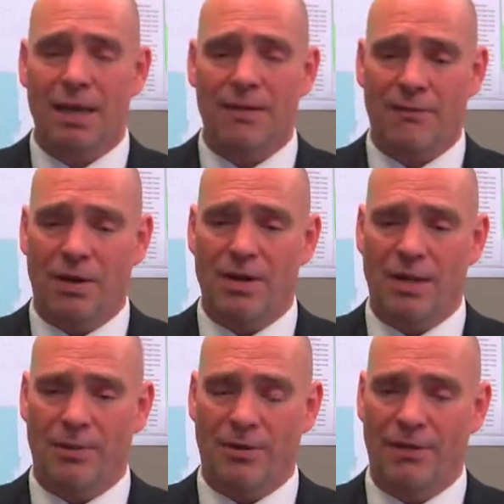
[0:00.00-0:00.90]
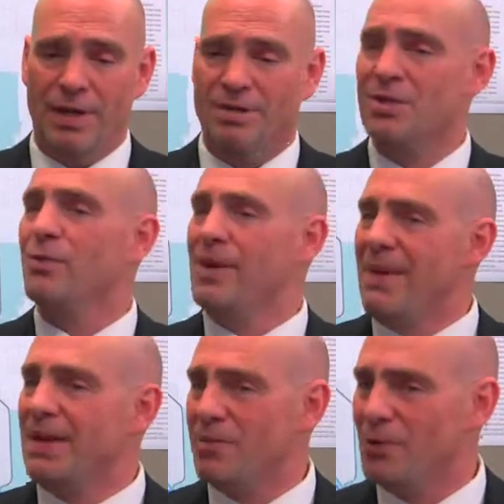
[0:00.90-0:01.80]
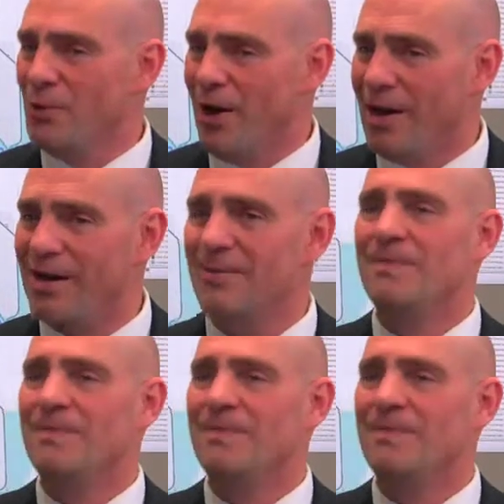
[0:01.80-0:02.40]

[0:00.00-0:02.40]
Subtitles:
for a number of years, and we met through work.